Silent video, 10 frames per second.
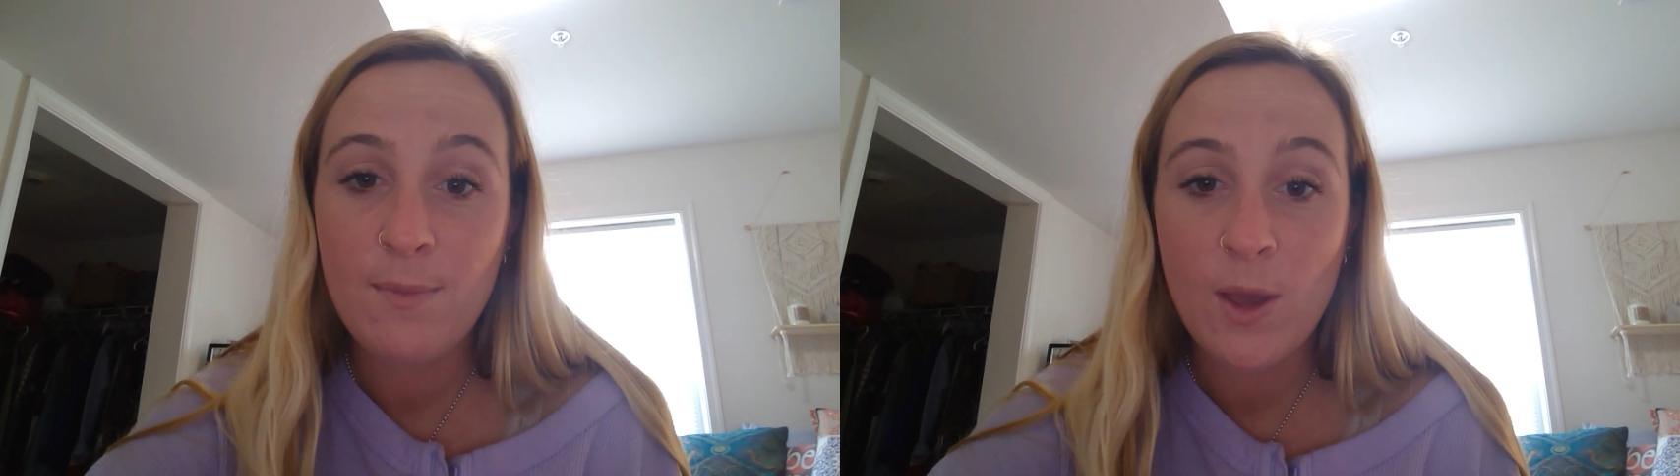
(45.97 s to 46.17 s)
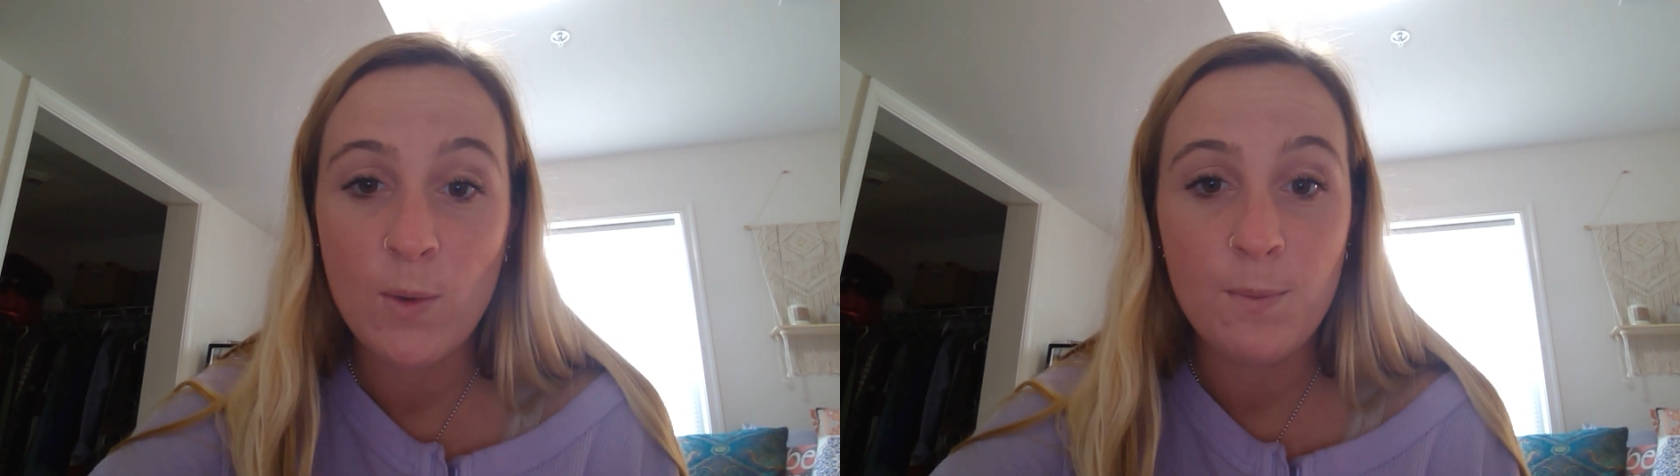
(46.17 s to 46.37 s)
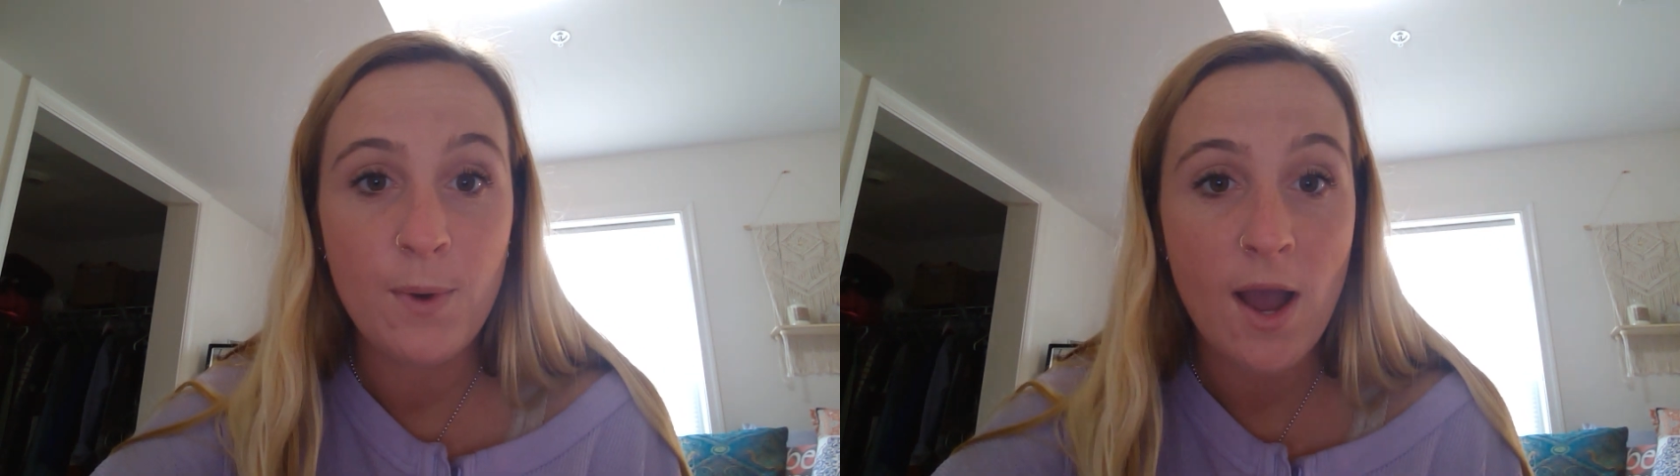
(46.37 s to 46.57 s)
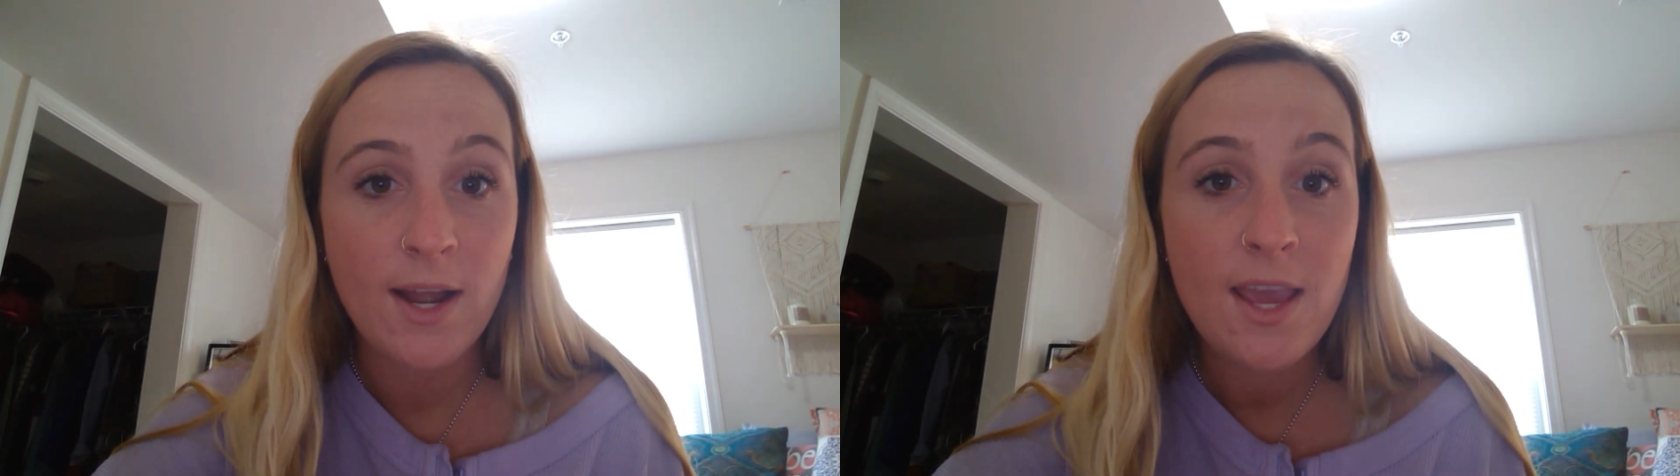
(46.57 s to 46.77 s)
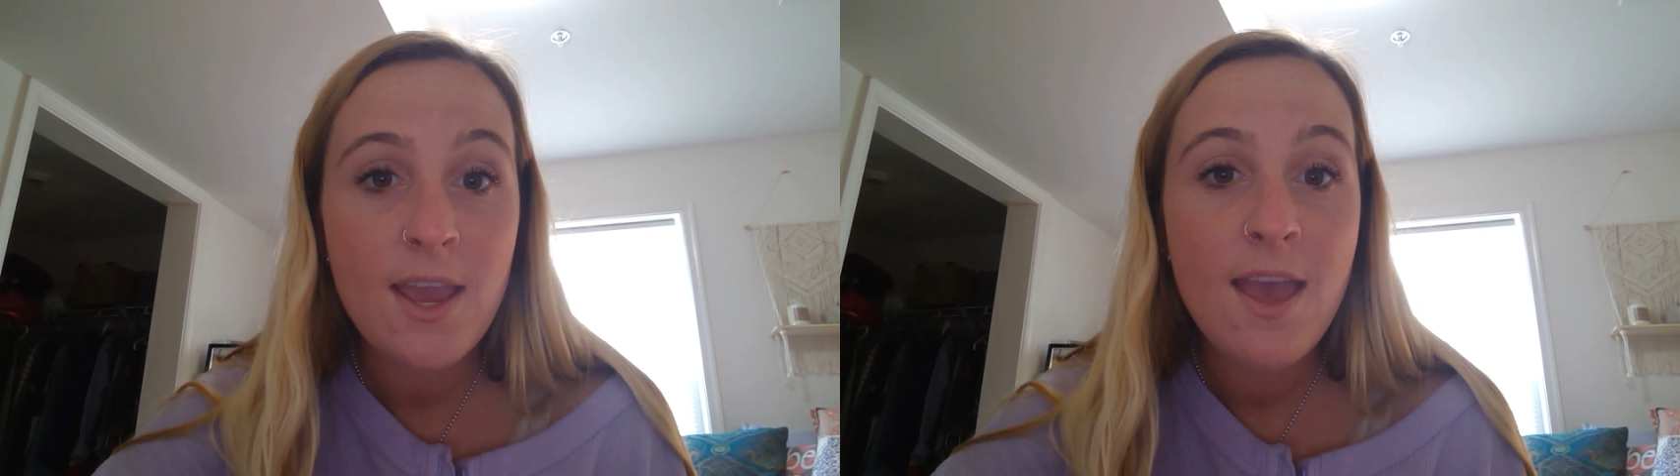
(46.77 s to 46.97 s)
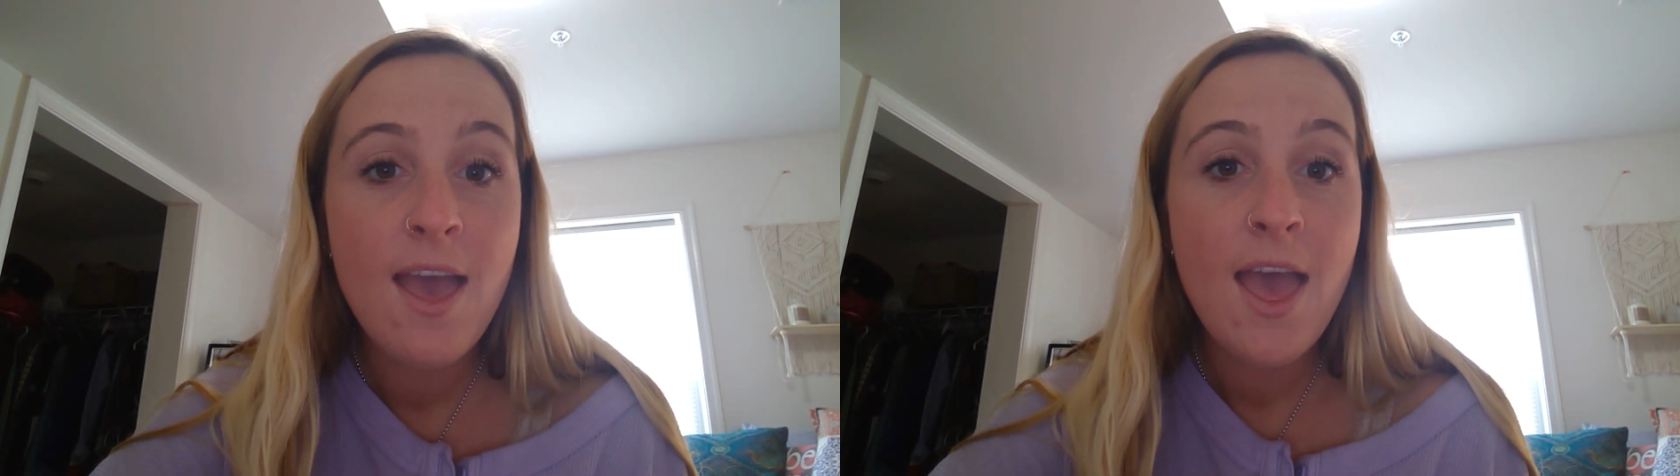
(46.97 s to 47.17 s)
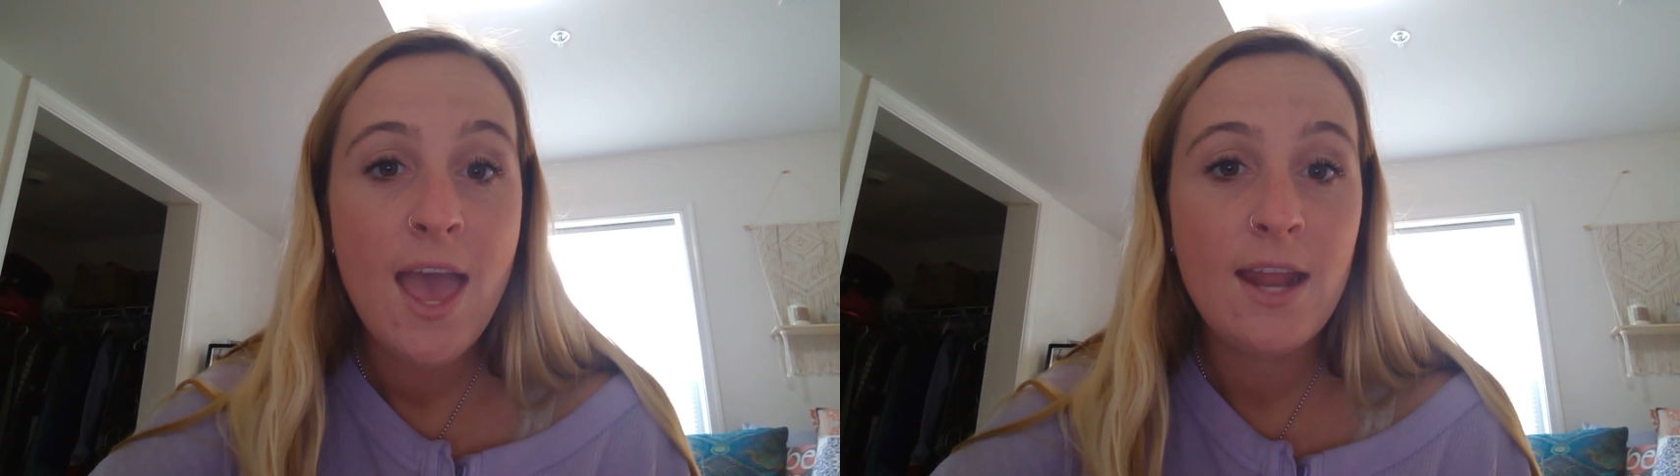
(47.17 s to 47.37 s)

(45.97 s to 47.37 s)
my own body.